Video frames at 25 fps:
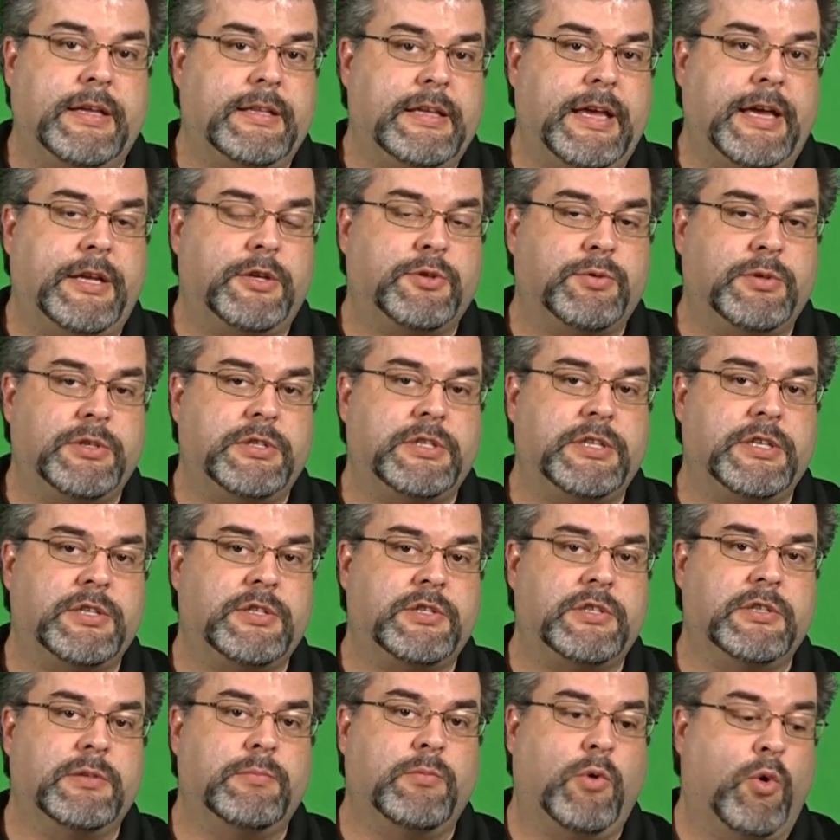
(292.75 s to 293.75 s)
entry
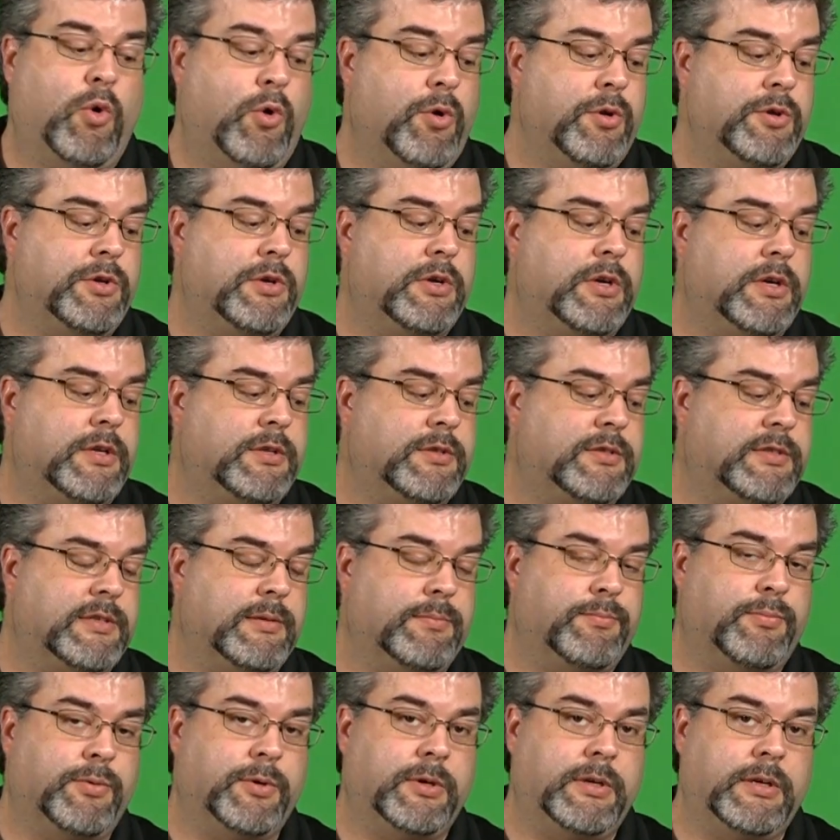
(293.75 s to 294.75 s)
system, or you could
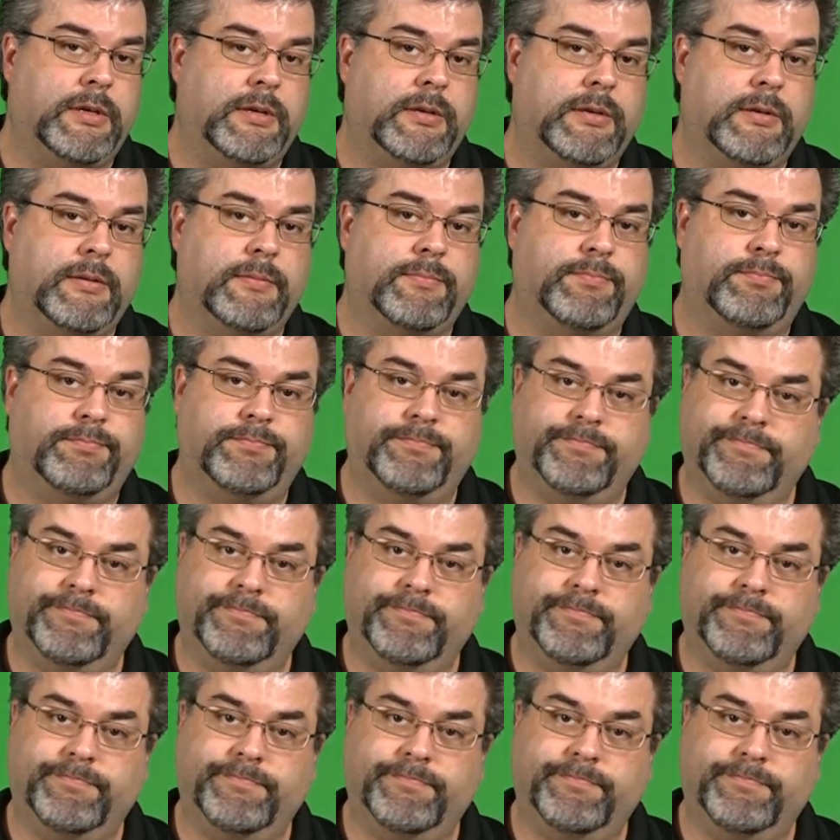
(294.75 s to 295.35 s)
simply